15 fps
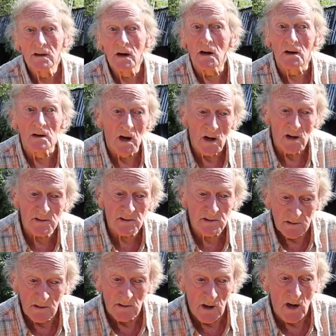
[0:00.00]
Yeah, it
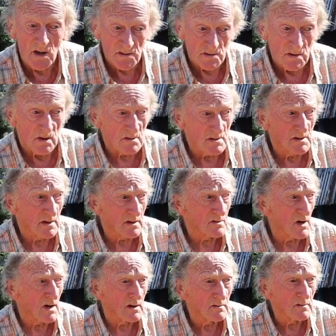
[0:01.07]
lasts longer in the
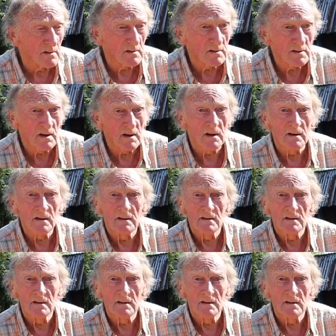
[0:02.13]
ground. Yeah.